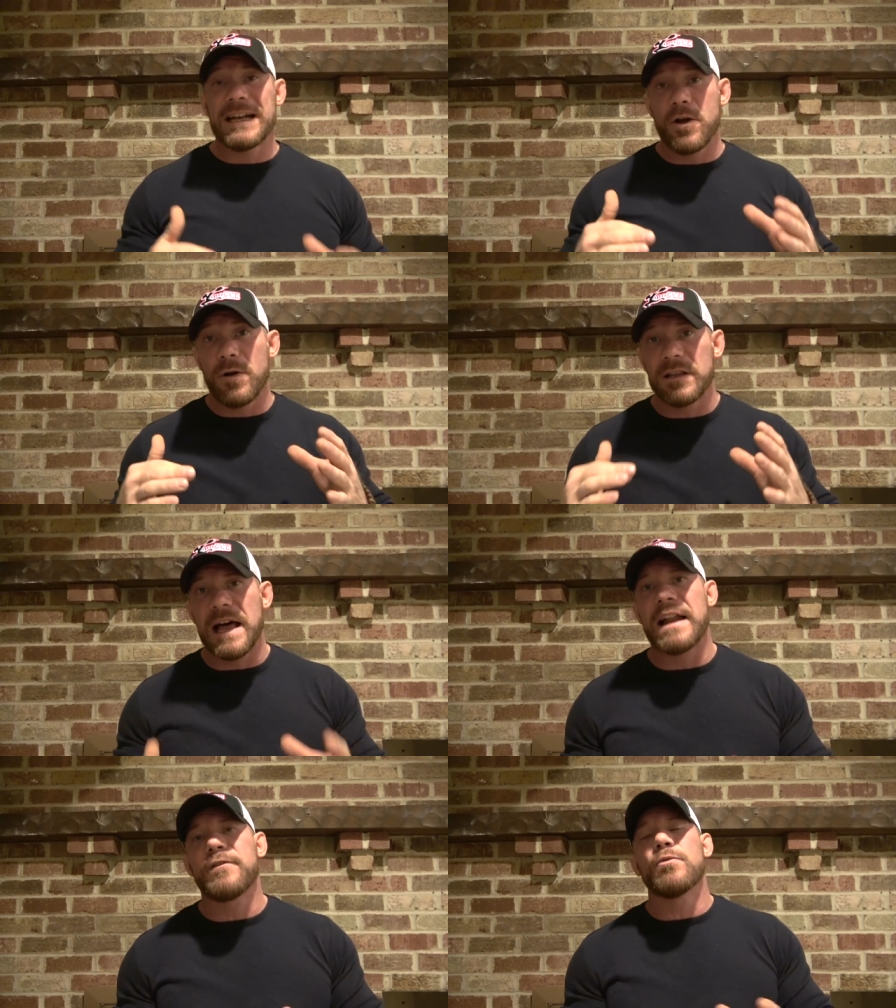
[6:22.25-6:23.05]
and I know a
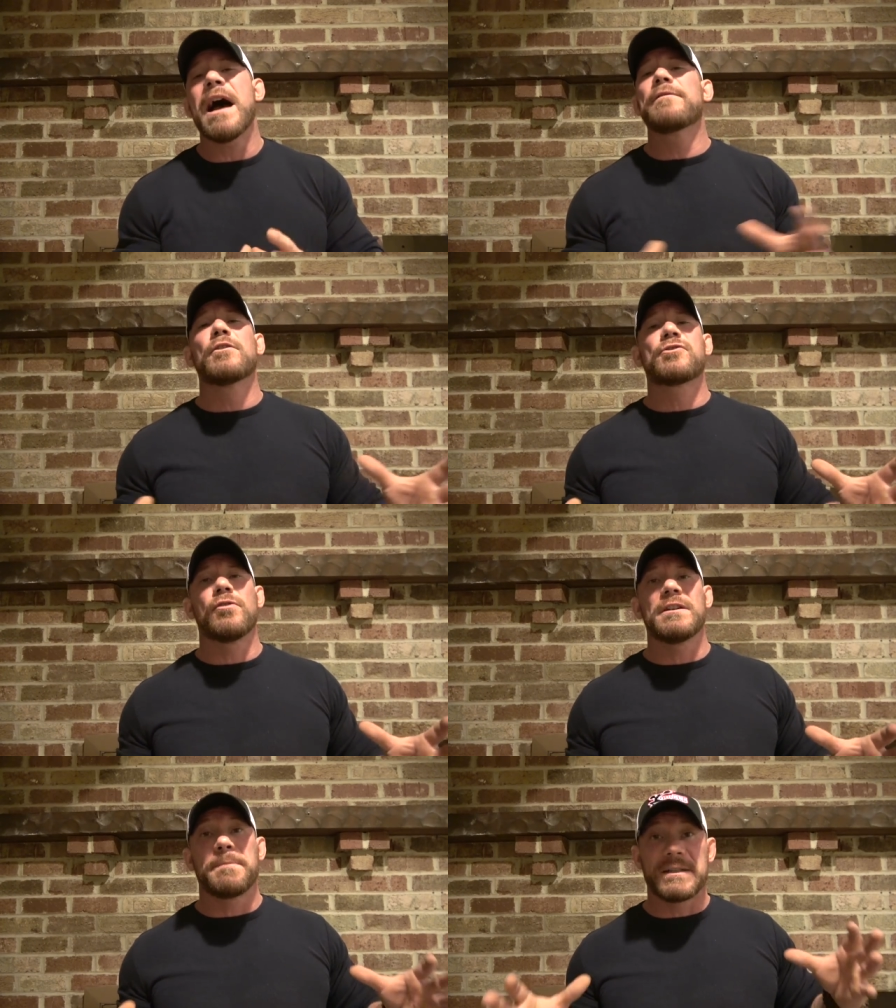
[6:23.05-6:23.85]
lot of you have no
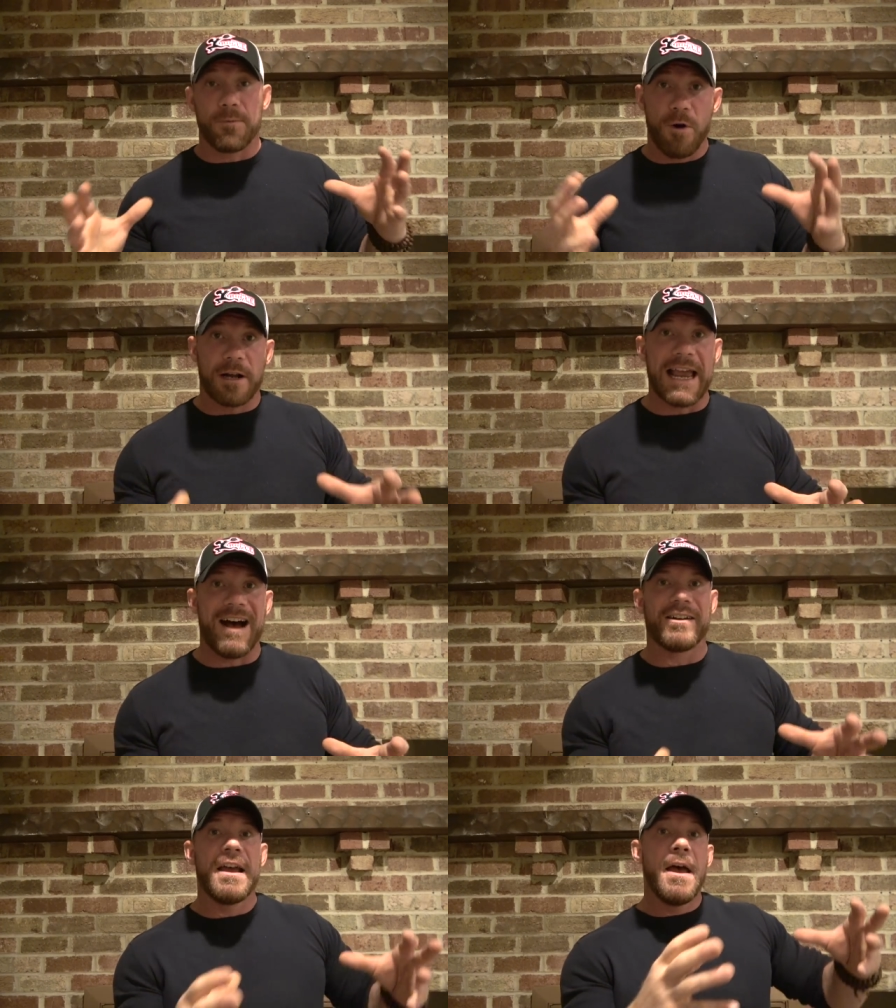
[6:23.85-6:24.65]
choice but to work
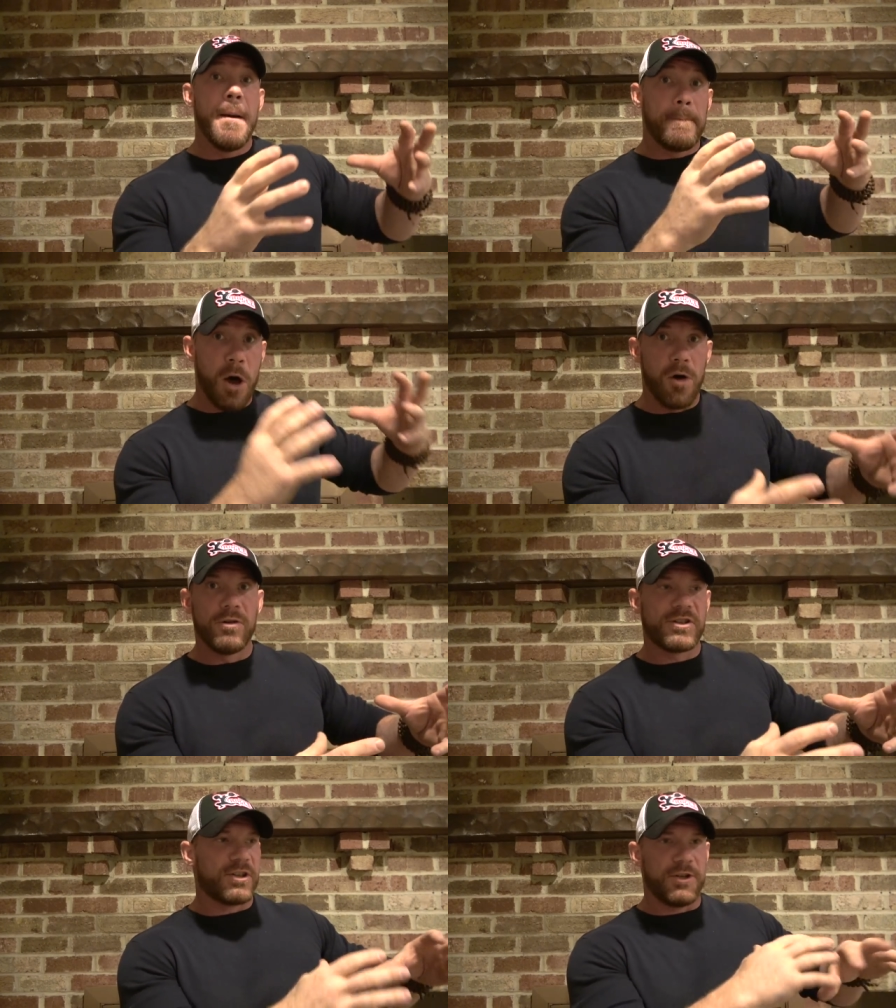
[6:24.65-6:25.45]
out
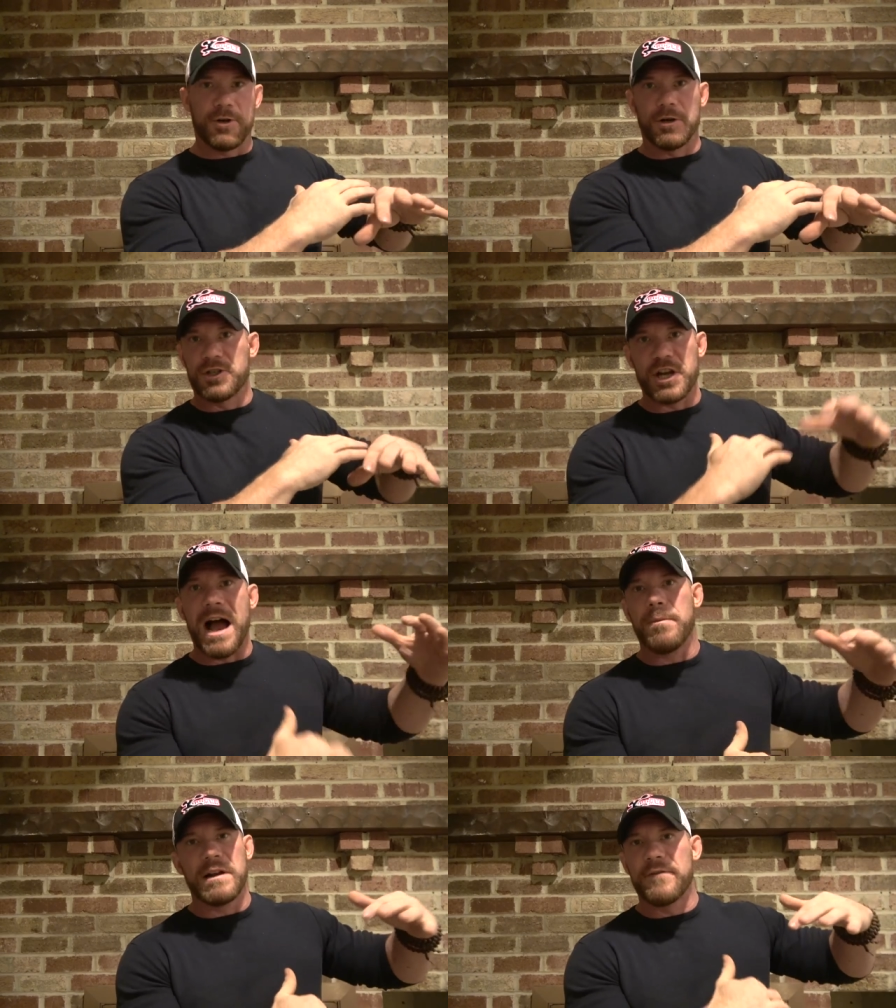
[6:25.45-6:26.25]
post your
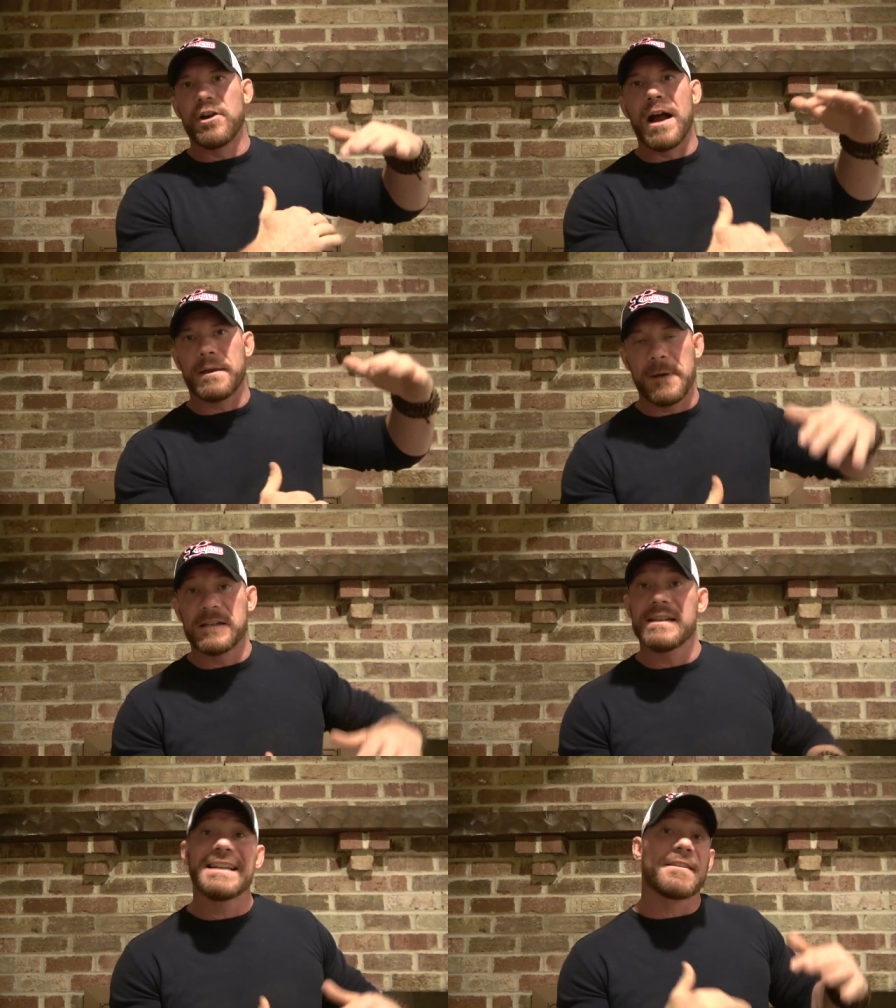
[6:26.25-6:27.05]
job, whatever your
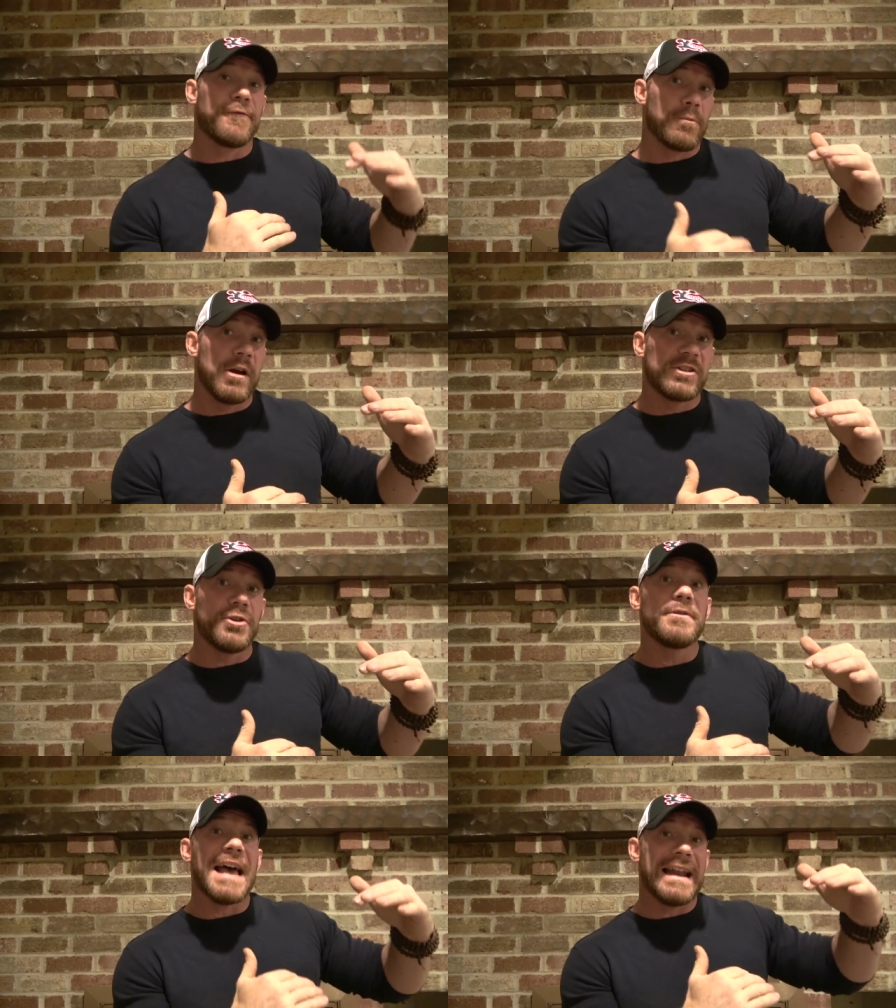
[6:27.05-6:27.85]
occupation is. And for
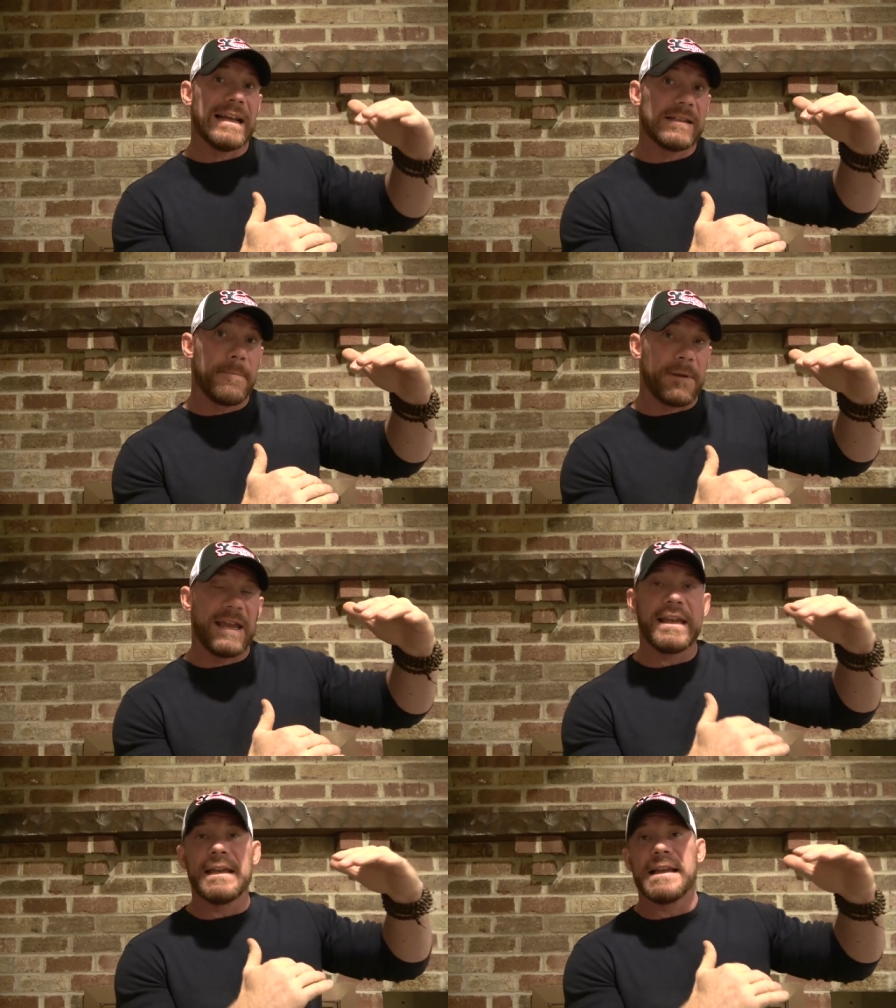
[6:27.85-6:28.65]
most of you, that ends up
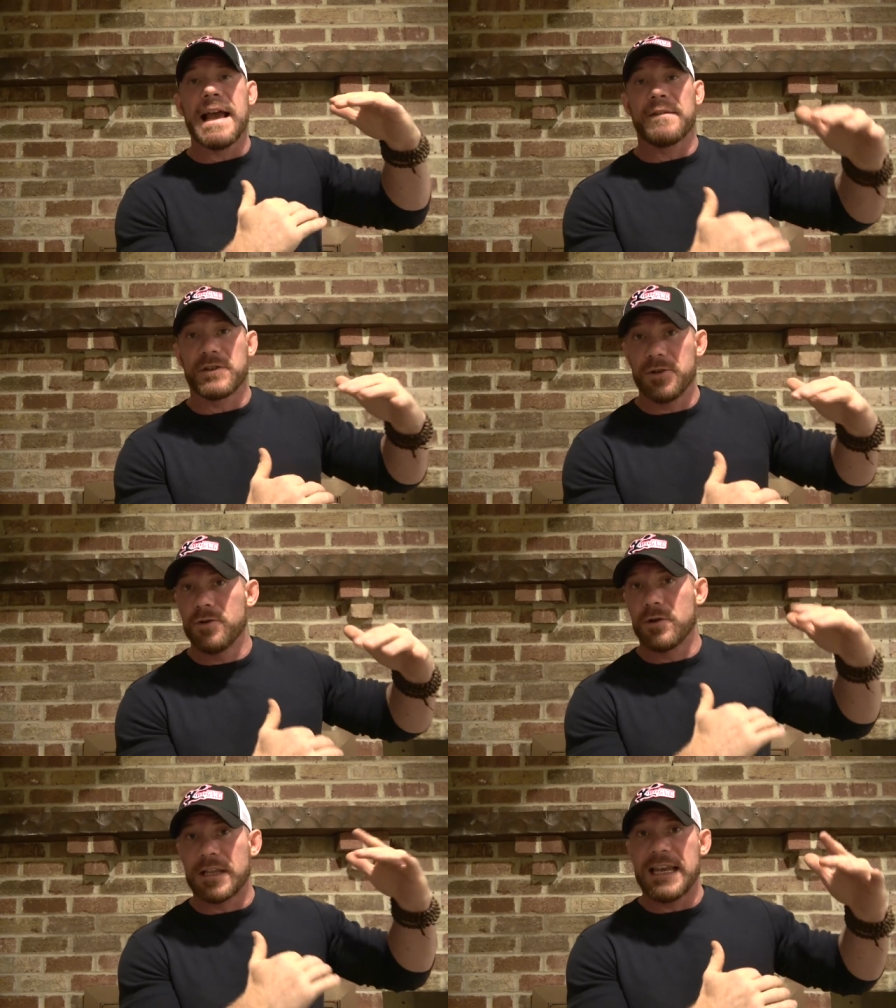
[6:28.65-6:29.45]
being in the
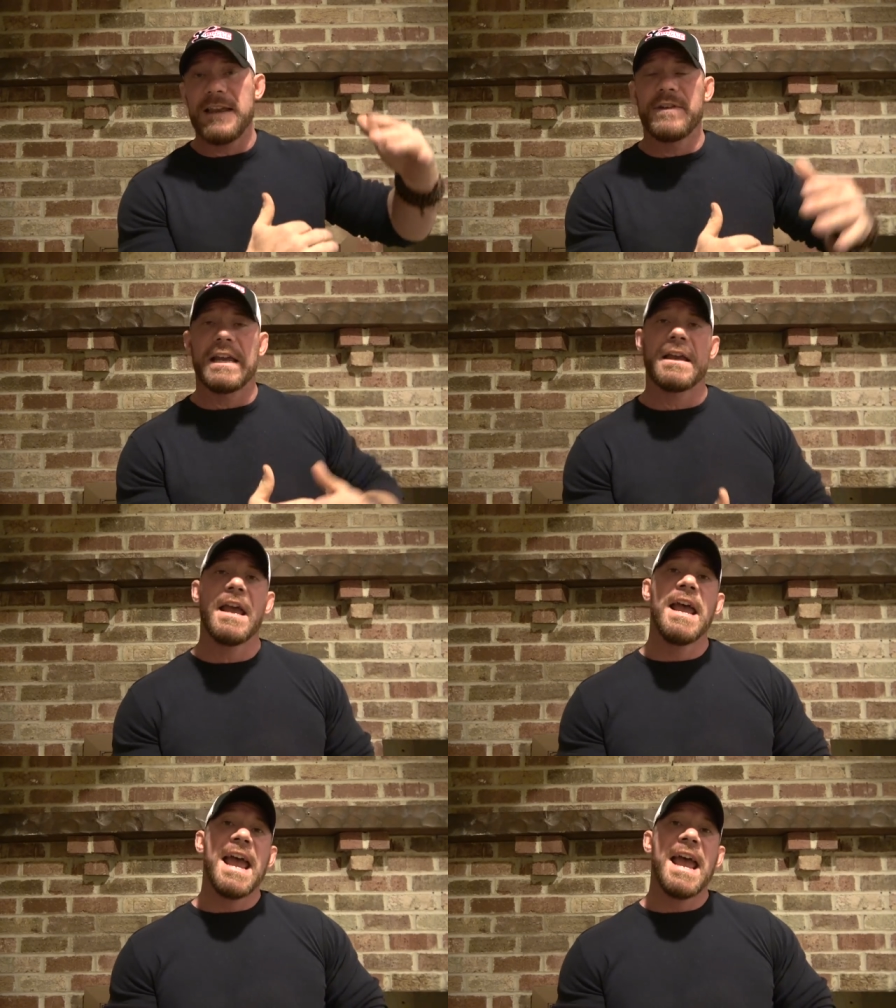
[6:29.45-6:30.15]
afternoon or the evening.